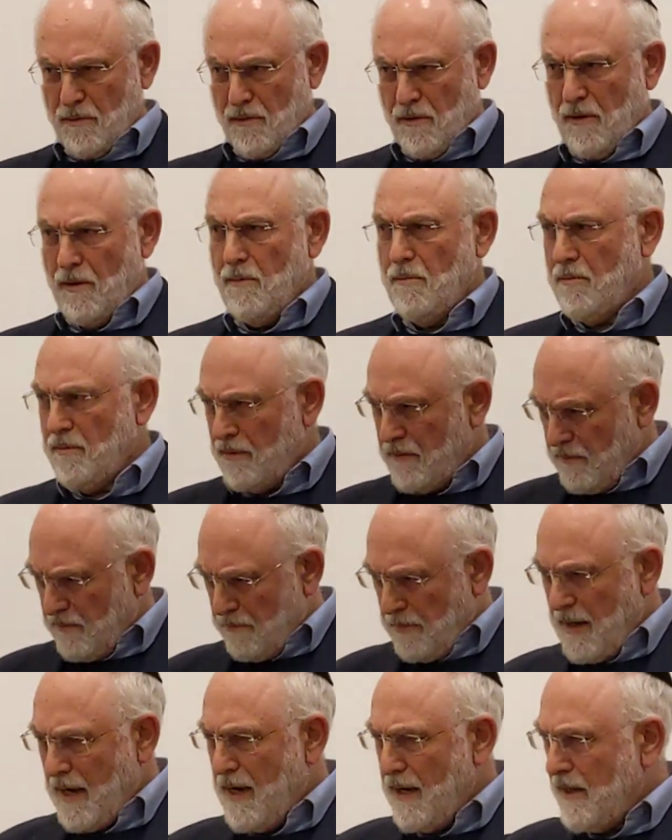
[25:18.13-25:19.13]
You know,
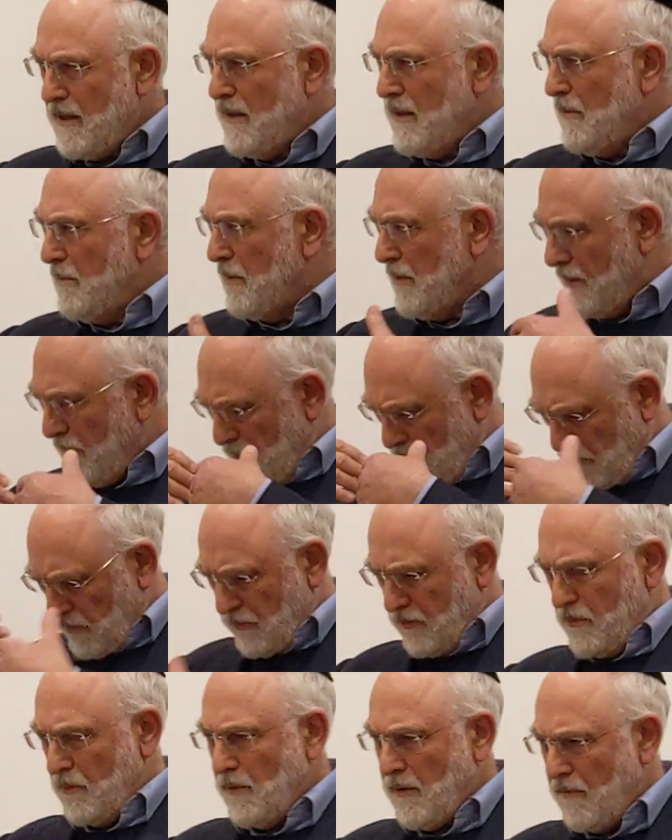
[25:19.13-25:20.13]
Bachel,
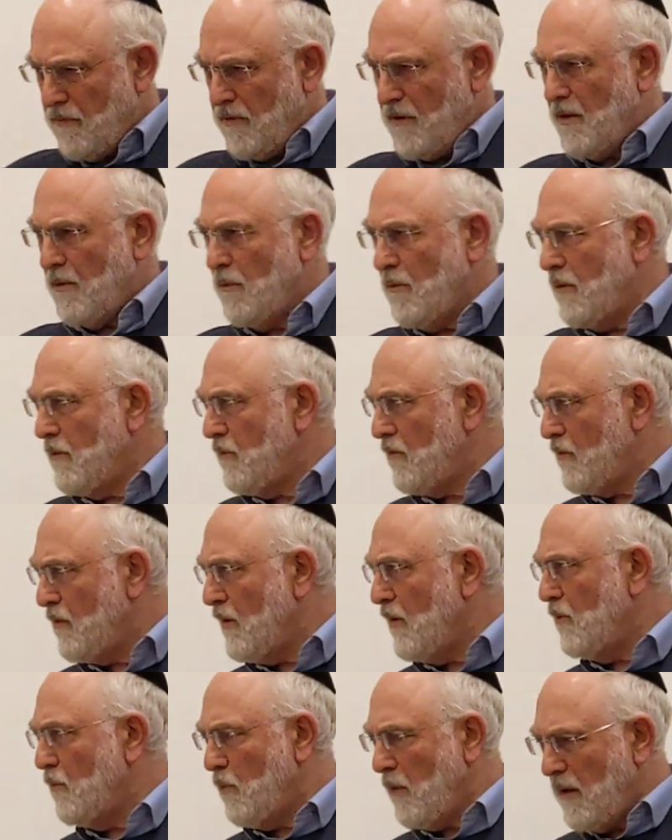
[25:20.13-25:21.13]
Ustu, everything which
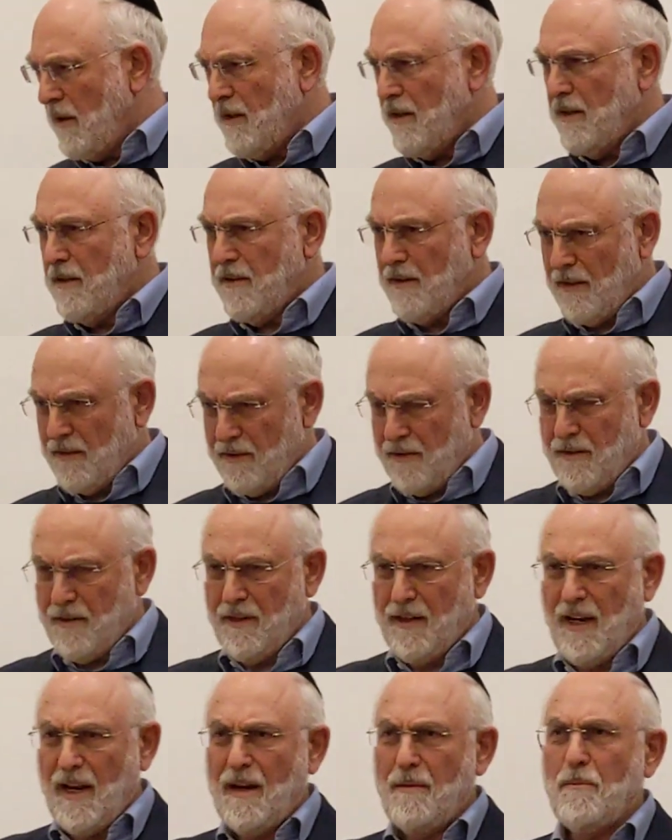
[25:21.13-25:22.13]
got with it, and
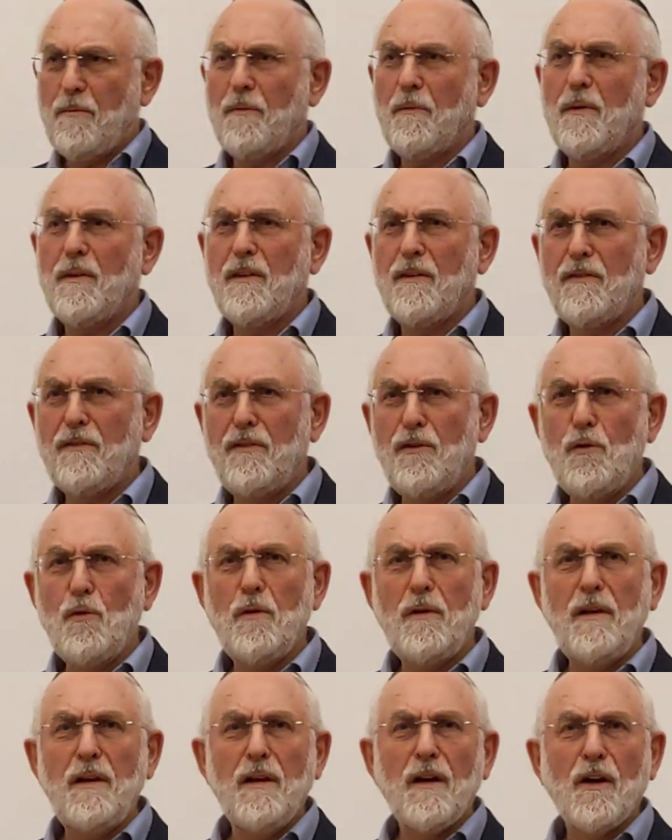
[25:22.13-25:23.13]
he came with his
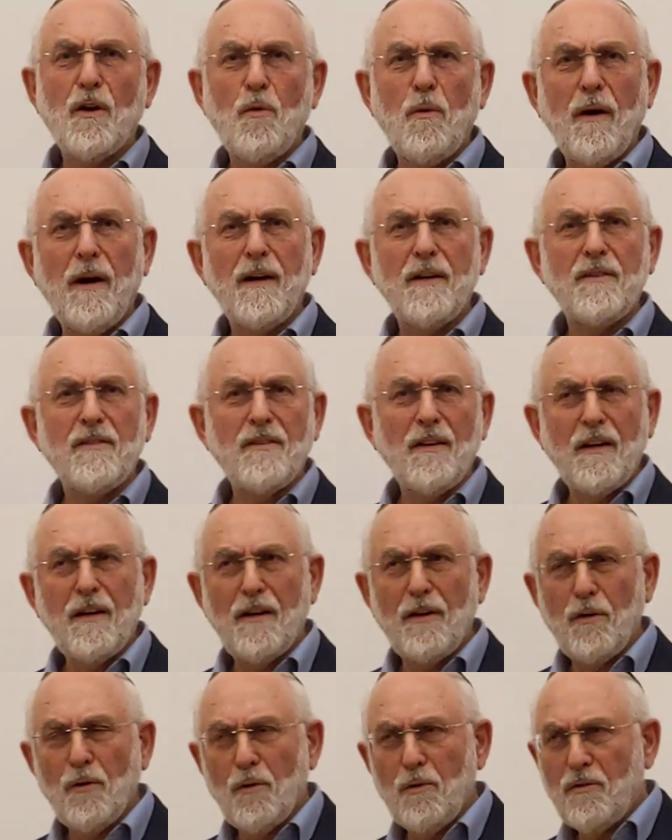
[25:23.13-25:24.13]
newly acquired
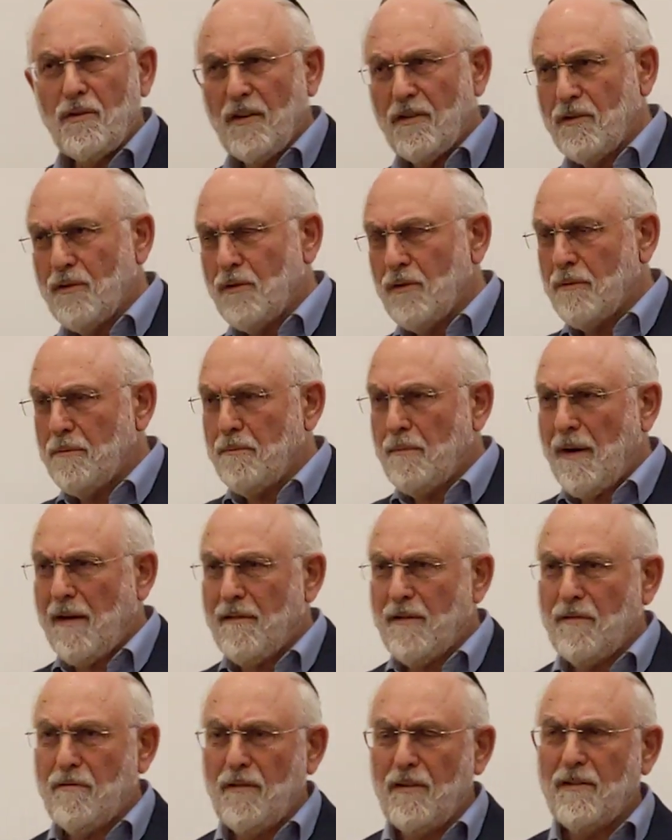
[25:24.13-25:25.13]
son-in-law who just got
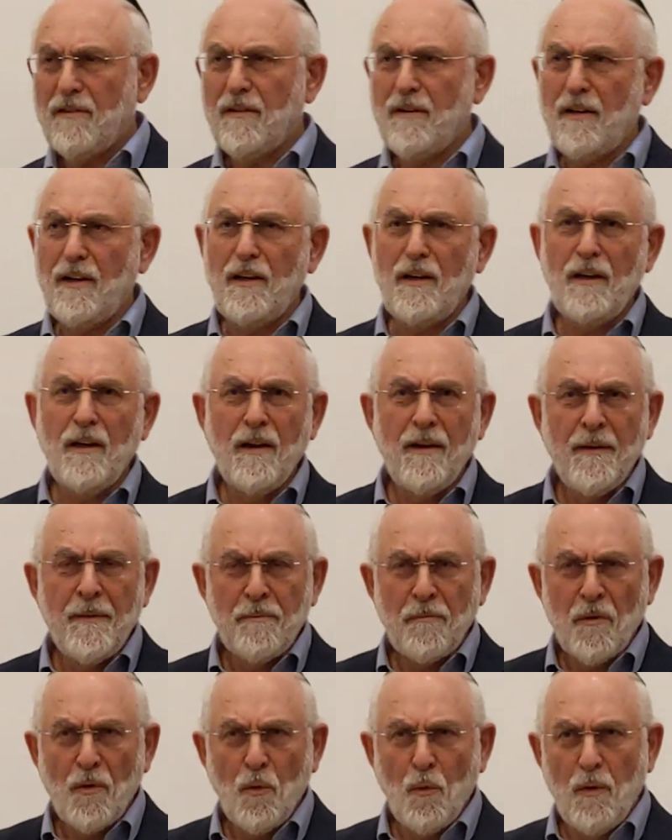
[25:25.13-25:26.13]
married recently.
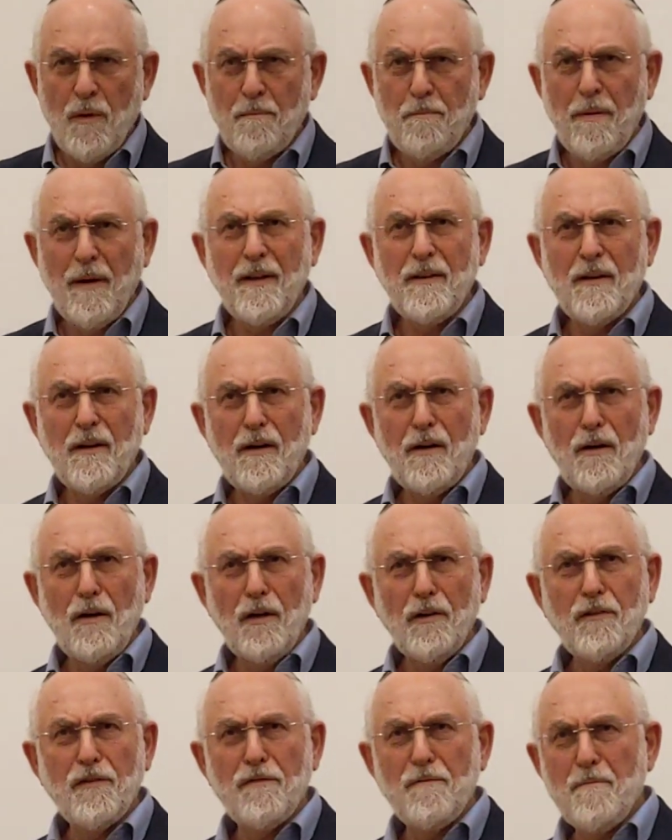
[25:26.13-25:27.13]
We paid a
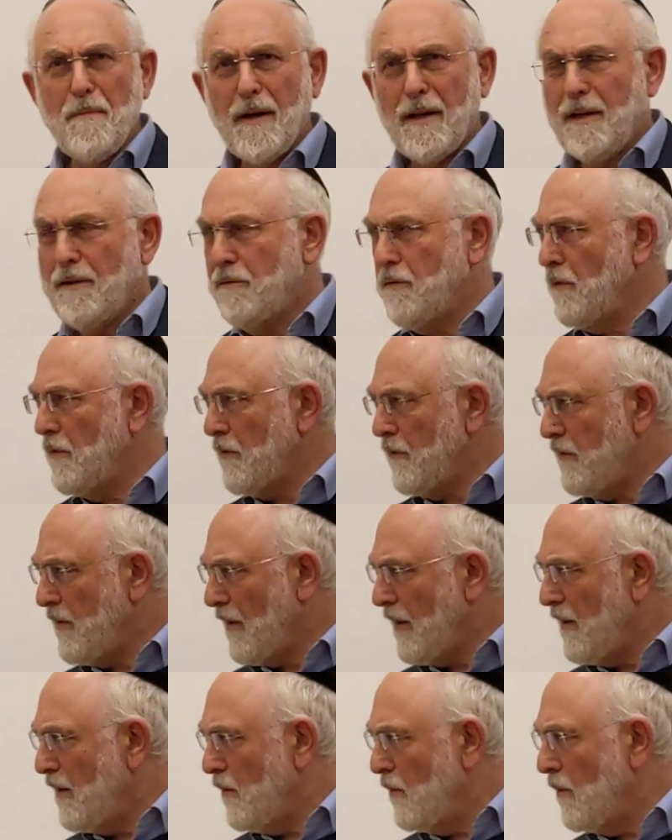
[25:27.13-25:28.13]
lot of money for the
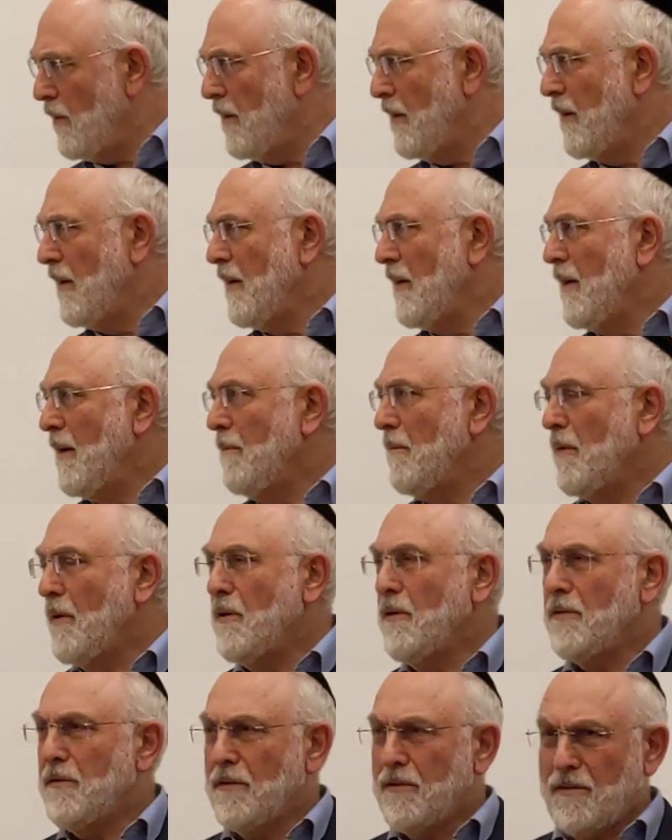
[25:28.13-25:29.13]
son-in-law
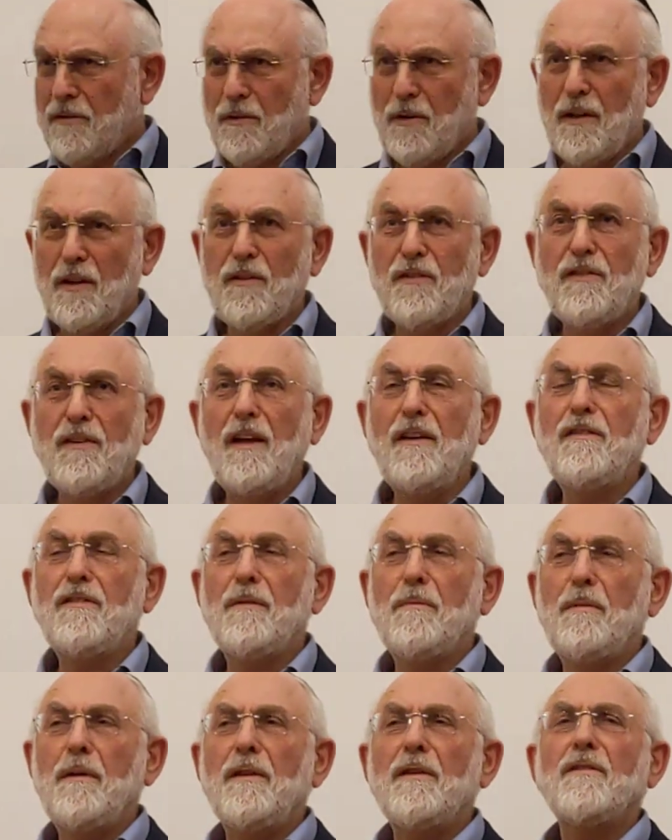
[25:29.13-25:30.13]
because
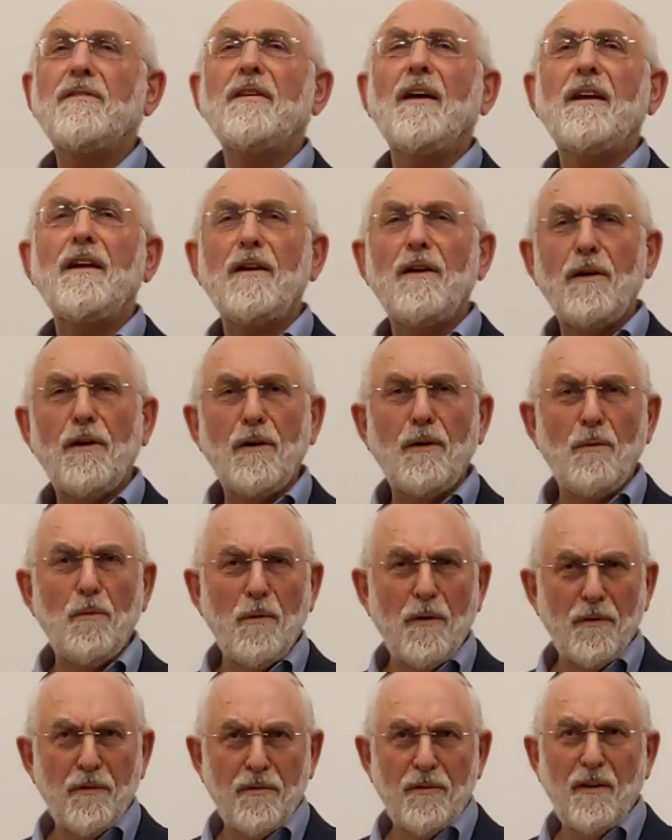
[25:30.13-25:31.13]
ostensibly the son-in-law
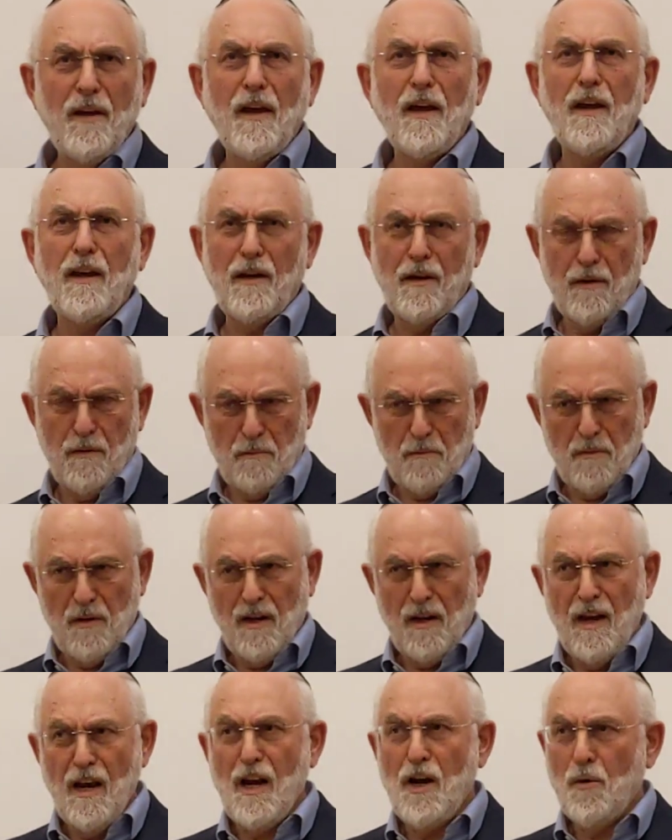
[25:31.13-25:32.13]
was a
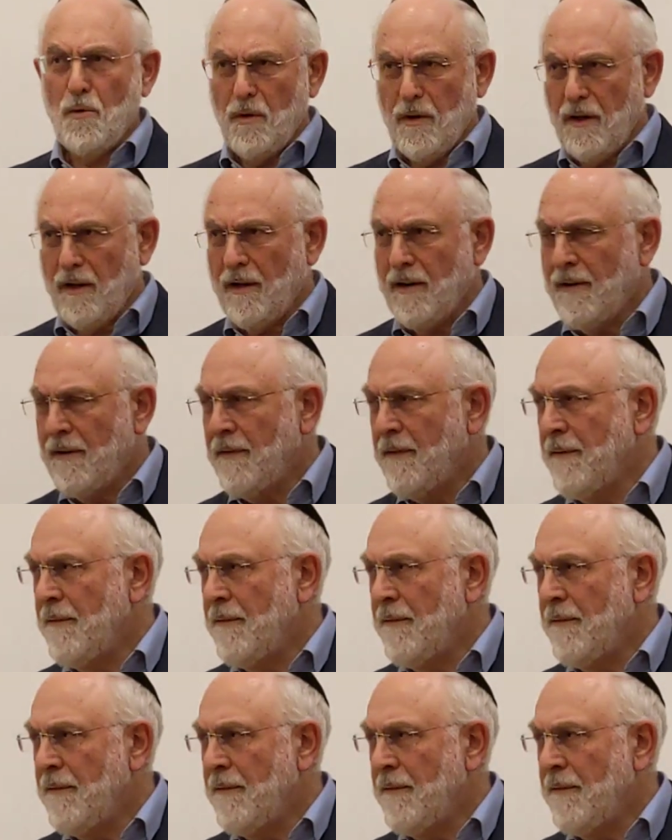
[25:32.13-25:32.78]
Ilui